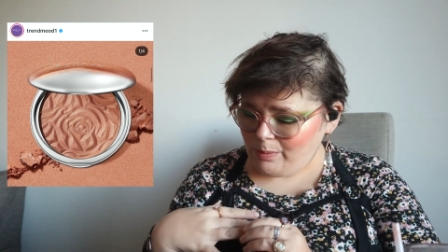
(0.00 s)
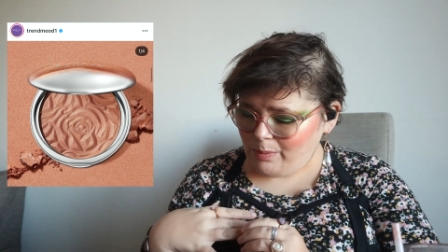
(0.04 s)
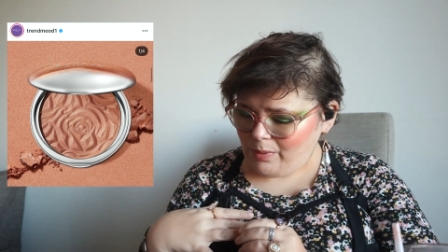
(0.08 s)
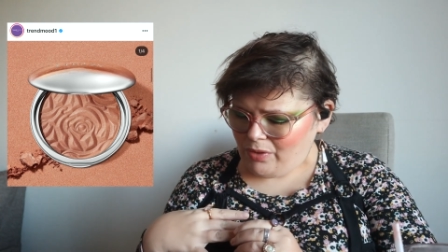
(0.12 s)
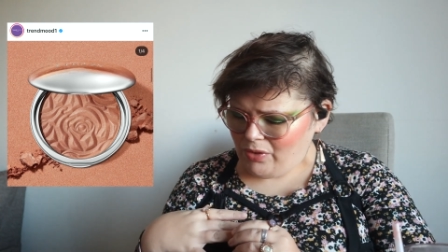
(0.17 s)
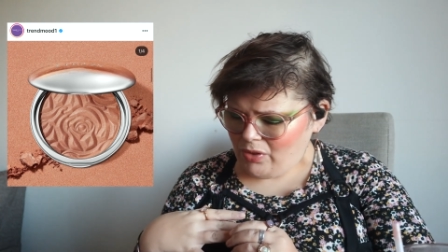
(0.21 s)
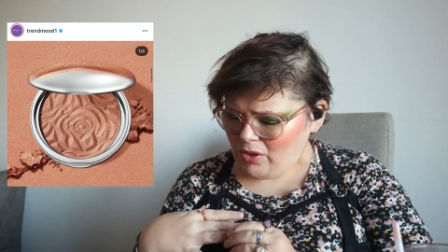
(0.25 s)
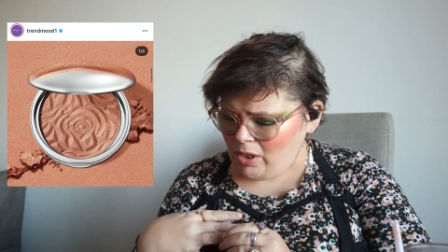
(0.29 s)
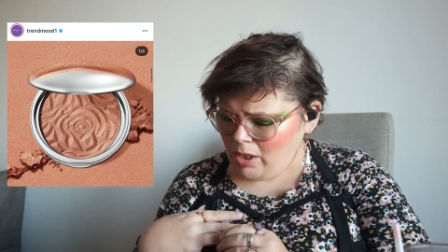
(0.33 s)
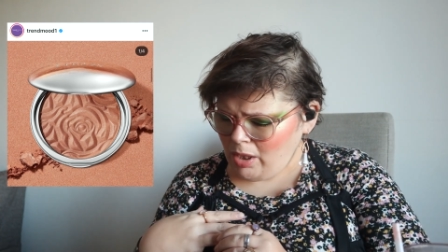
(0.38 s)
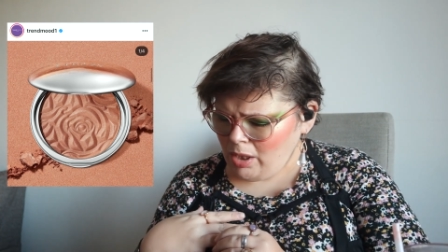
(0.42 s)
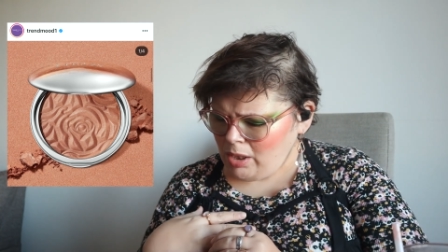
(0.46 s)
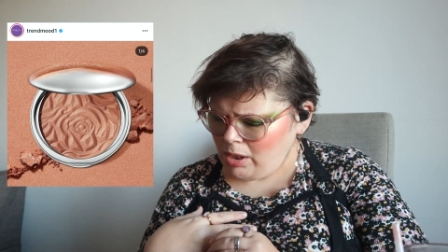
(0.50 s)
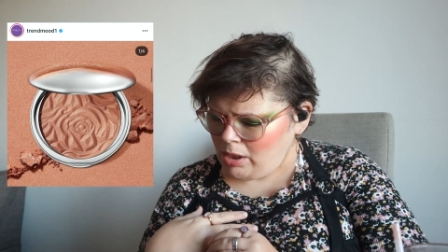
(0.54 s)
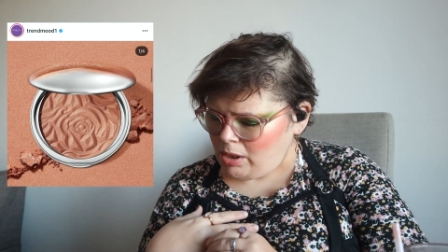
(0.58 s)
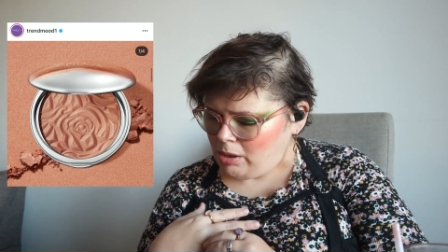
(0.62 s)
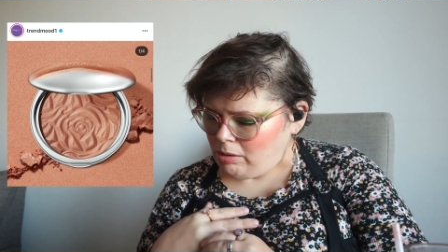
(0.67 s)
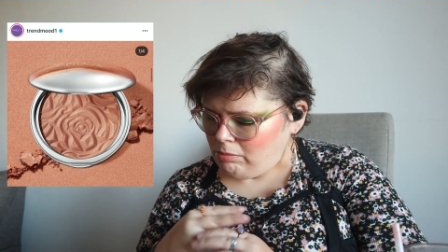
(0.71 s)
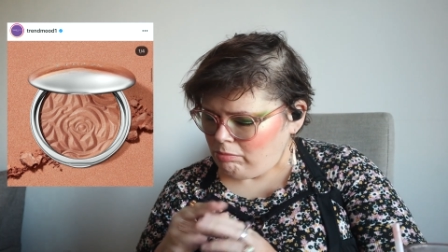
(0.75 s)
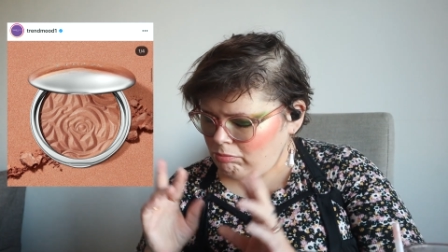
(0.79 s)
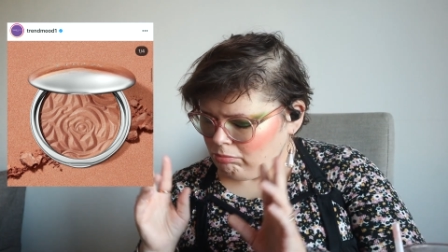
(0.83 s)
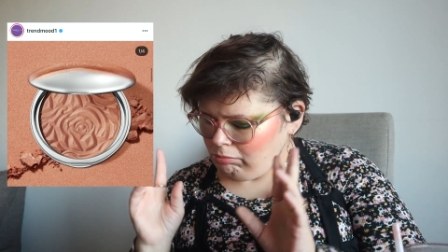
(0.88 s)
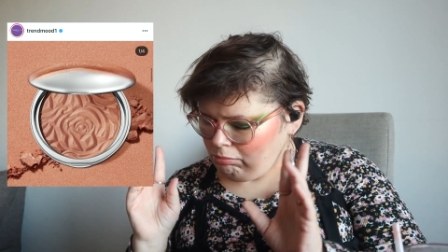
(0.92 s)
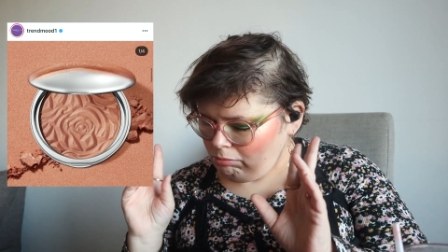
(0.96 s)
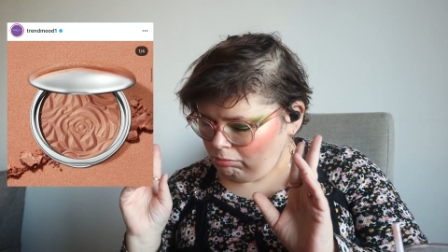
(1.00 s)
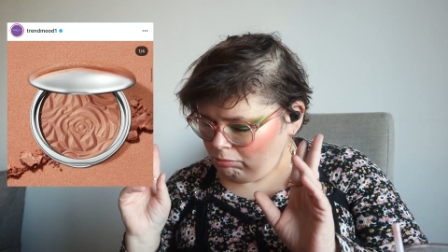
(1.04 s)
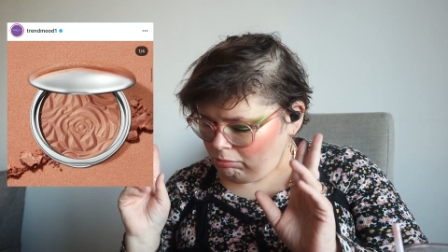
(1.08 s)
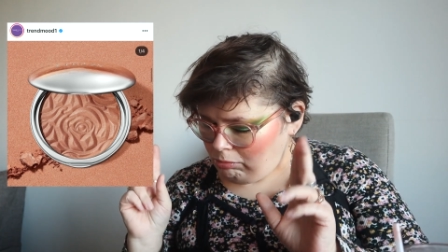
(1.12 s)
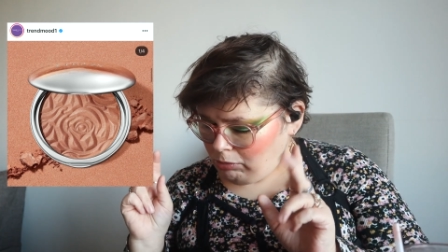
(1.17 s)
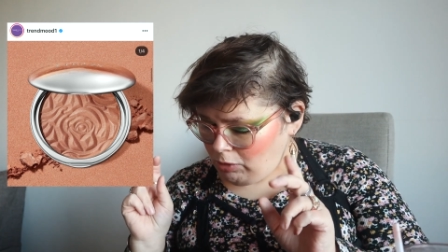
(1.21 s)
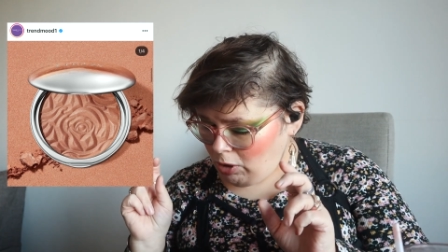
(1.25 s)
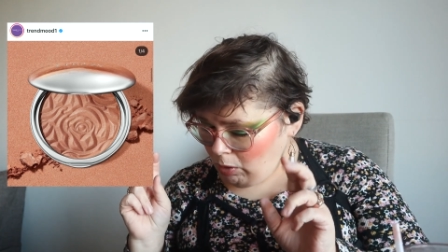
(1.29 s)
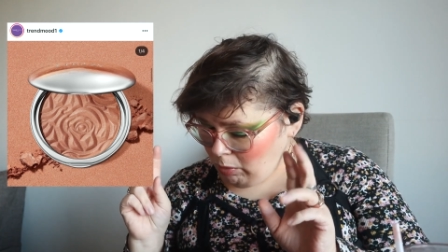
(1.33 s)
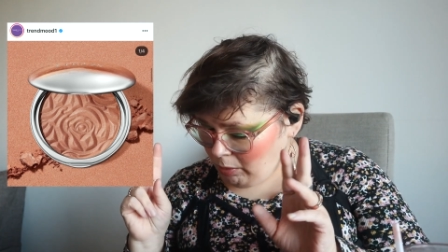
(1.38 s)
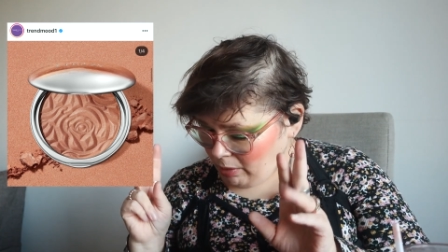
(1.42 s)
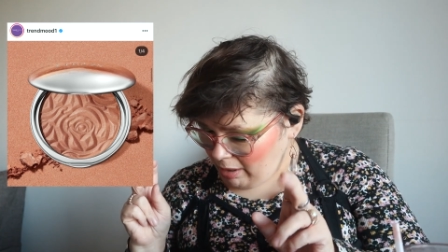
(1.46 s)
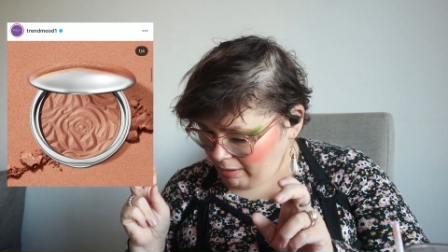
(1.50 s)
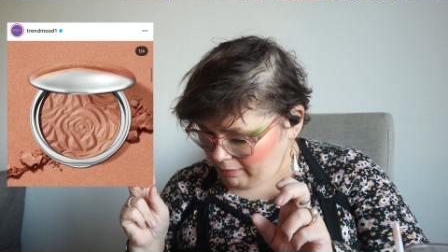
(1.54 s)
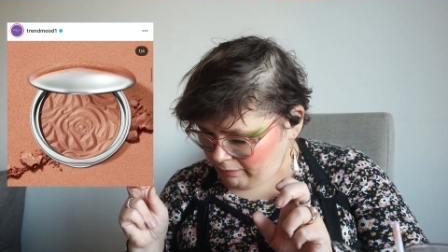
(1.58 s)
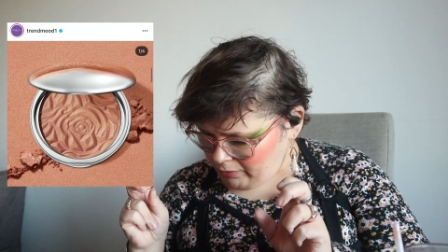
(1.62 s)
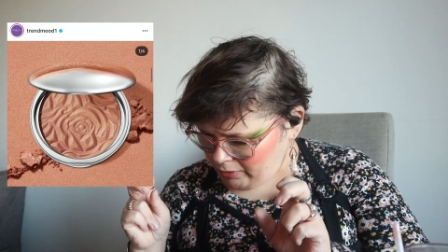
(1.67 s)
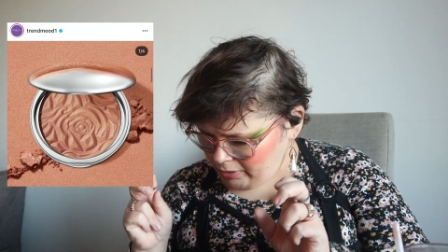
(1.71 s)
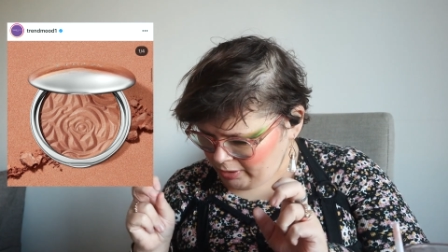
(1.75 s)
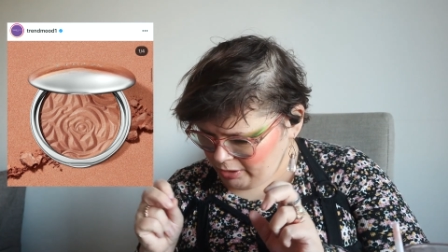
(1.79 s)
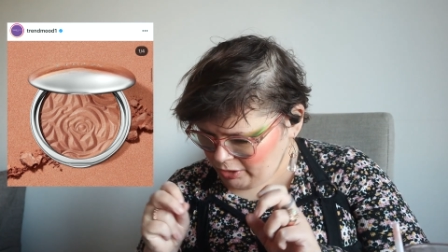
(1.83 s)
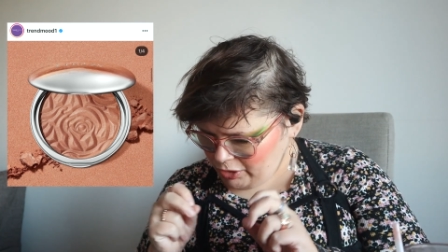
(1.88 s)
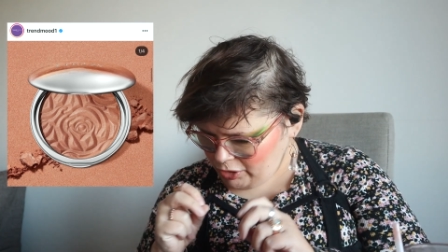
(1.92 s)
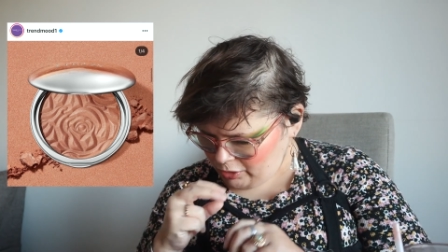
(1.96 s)
with no
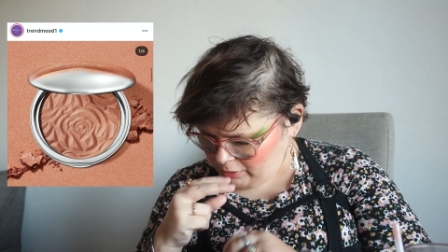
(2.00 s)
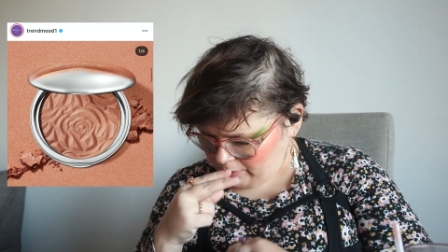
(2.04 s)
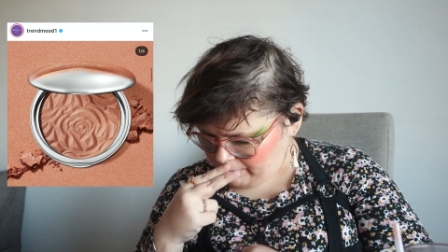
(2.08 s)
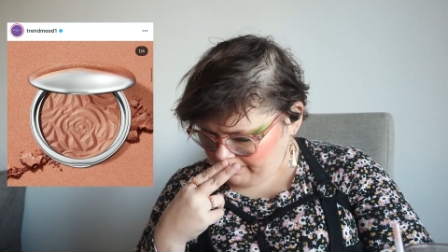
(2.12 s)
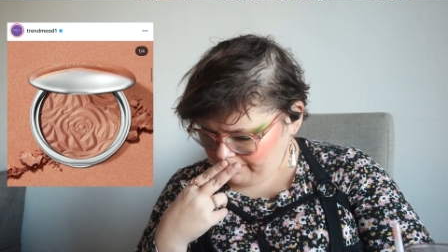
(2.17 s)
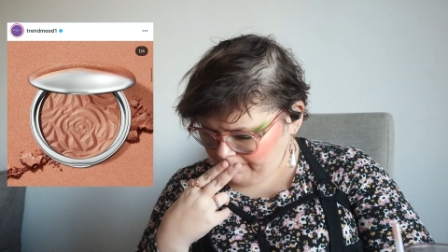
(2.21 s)
coverage.